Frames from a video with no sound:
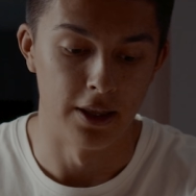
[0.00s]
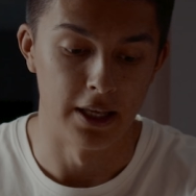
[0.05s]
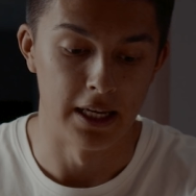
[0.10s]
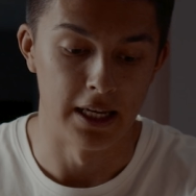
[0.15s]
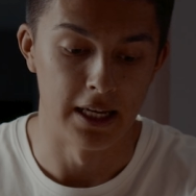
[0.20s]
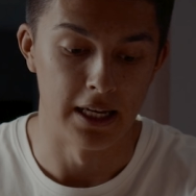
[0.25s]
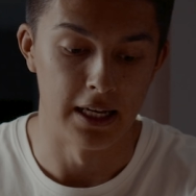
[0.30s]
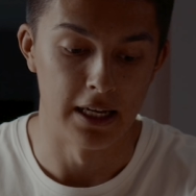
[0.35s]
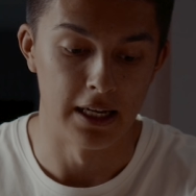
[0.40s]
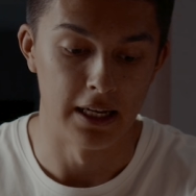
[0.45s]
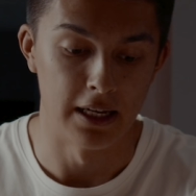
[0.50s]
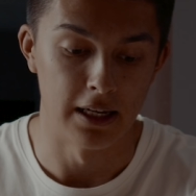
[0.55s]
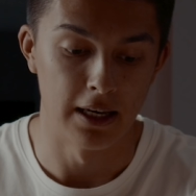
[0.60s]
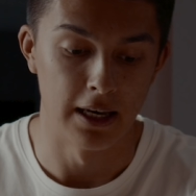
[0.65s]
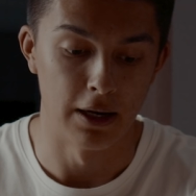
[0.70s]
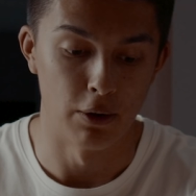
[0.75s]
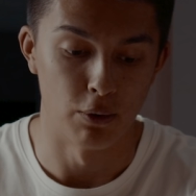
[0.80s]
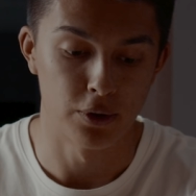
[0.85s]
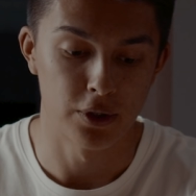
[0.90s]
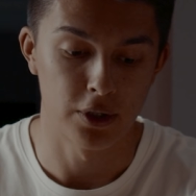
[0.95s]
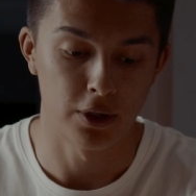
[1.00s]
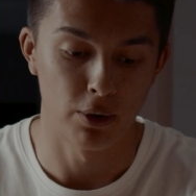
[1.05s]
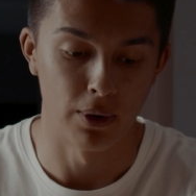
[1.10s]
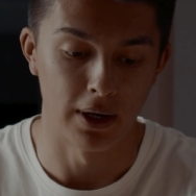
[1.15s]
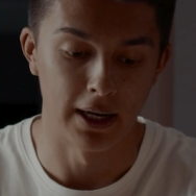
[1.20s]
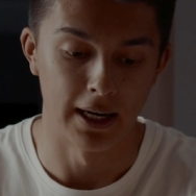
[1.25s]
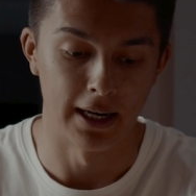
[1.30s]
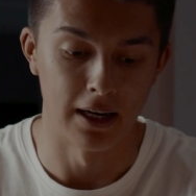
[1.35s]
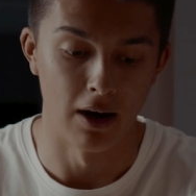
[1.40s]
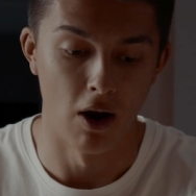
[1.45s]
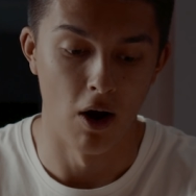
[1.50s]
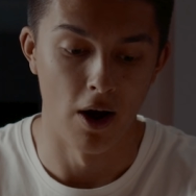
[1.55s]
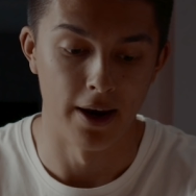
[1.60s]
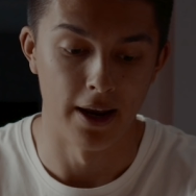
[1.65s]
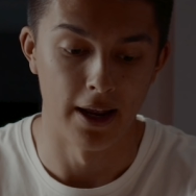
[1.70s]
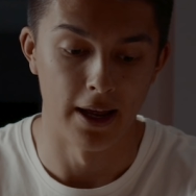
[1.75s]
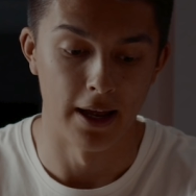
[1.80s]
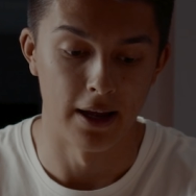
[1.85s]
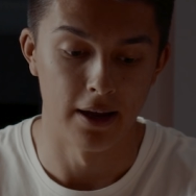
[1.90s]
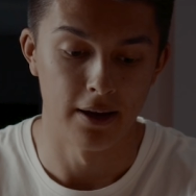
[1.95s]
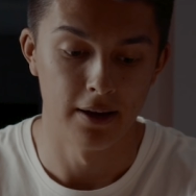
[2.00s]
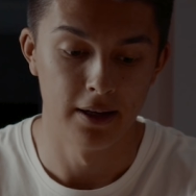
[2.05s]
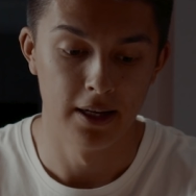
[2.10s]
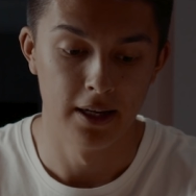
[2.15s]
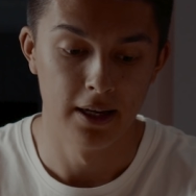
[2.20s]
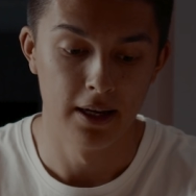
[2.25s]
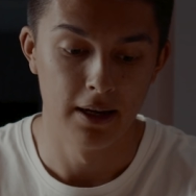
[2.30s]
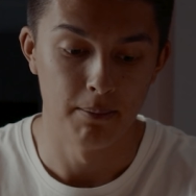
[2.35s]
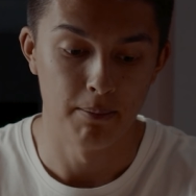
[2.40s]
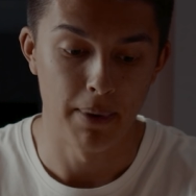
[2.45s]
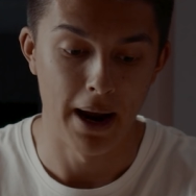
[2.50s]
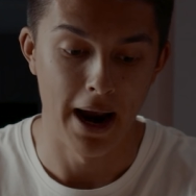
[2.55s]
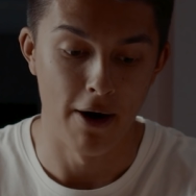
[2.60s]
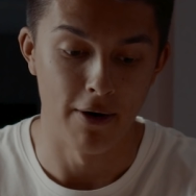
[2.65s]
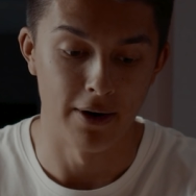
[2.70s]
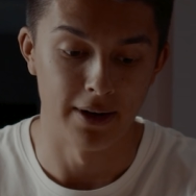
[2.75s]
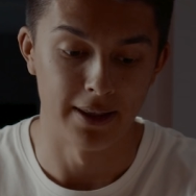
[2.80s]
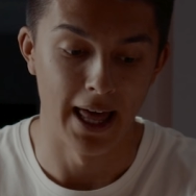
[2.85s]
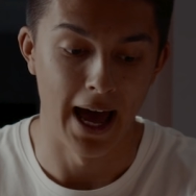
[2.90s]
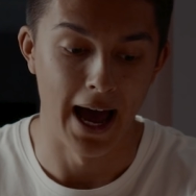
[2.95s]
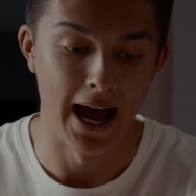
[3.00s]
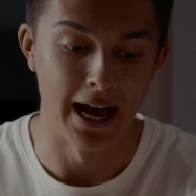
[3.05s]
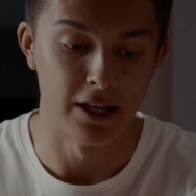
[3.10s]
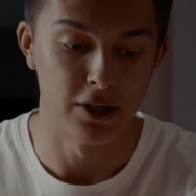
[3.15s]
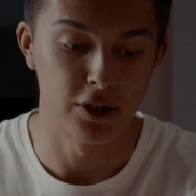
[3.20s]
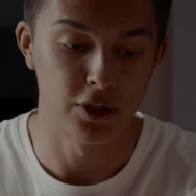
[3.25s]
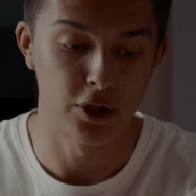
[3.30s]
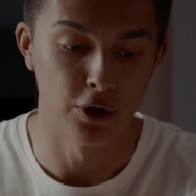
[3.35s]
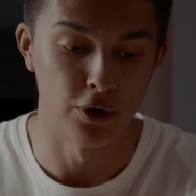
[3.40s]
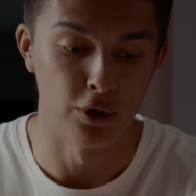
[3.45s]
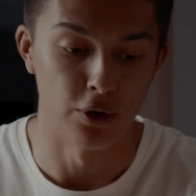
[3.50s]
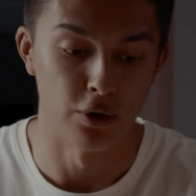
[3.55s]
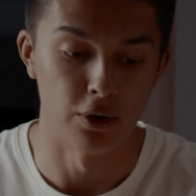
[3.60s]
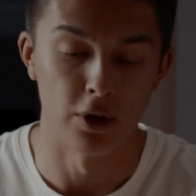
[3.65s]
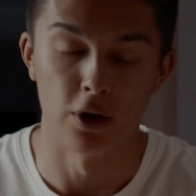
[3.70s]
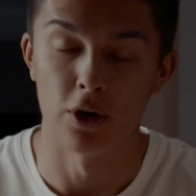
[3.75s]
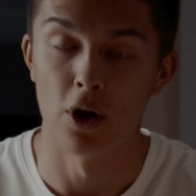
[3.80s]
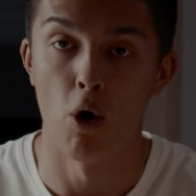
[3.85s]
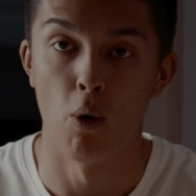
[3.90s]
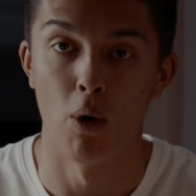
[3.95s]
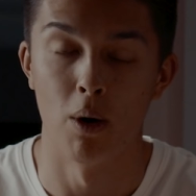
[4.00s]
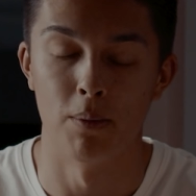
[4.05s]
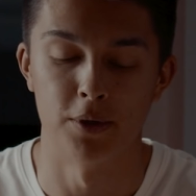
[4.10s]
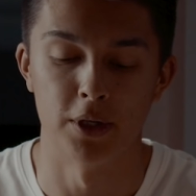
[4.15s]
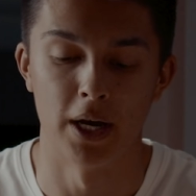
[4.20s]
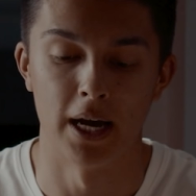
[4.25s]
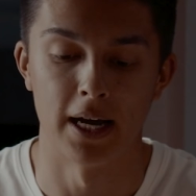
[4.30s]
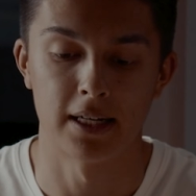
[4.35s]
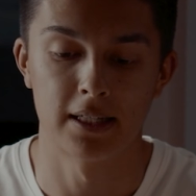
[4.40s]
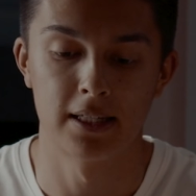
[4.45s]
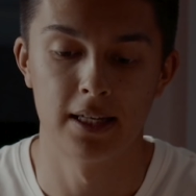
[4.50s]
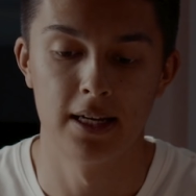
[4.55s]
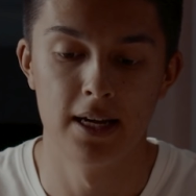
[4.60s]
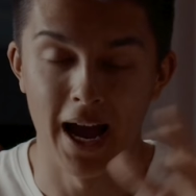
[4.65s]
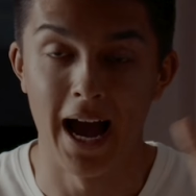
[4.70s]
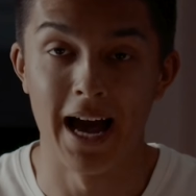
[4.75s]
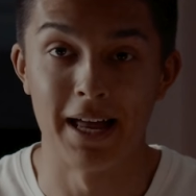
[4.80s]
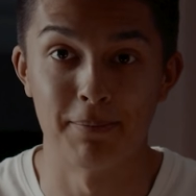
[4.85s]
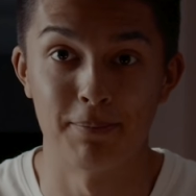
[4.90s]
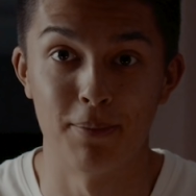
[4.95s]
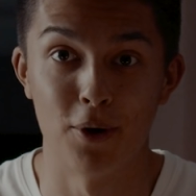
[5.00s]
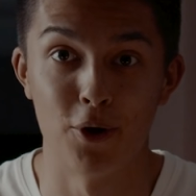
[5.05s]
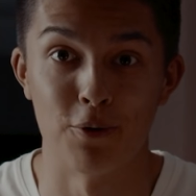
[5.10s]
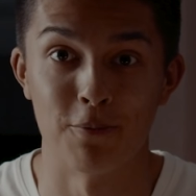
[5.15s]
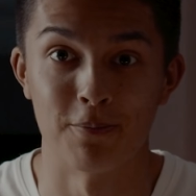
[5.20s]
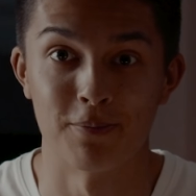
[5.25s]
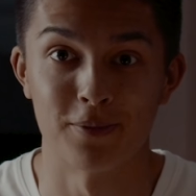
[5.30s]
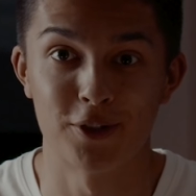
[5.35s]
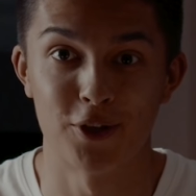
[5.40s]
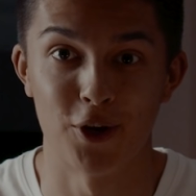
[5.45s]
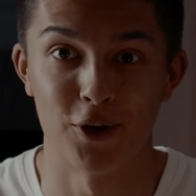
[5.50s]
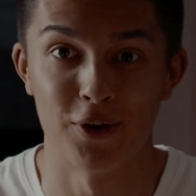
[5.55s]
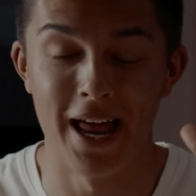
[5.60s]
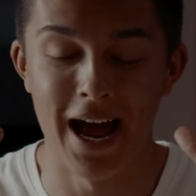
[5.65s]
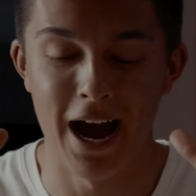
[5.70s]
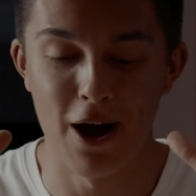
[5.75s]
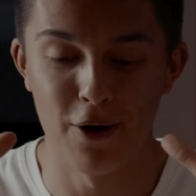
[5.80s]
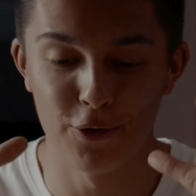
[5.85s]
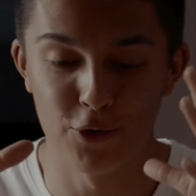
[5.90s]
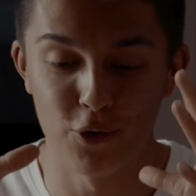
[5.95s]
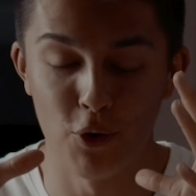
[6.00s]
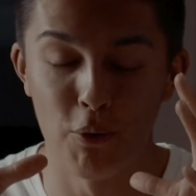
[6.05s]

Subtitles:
the little squiggly line here, parent that to the null object, and boom. So now